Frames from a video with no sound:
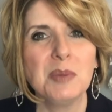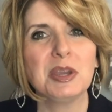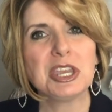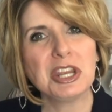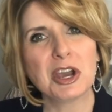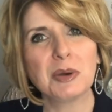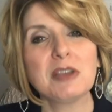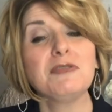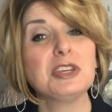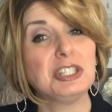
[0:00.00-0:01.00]
But you know,
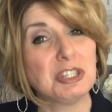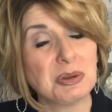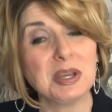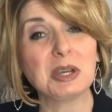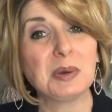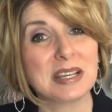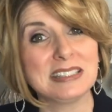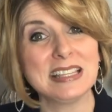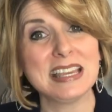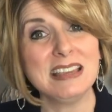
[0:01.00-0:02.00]
if you do it
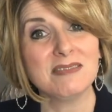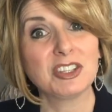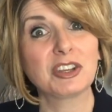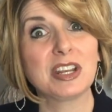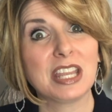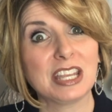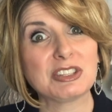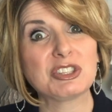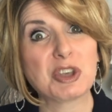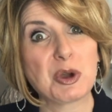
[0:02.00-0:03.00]
quickly, you're gonna get
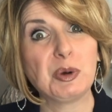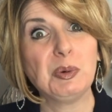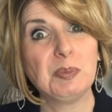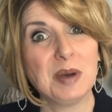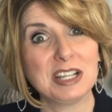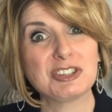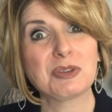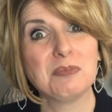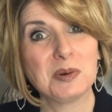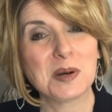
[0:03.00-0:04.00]
so much
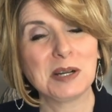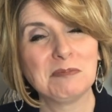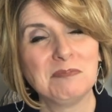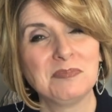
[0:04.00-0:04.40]
more.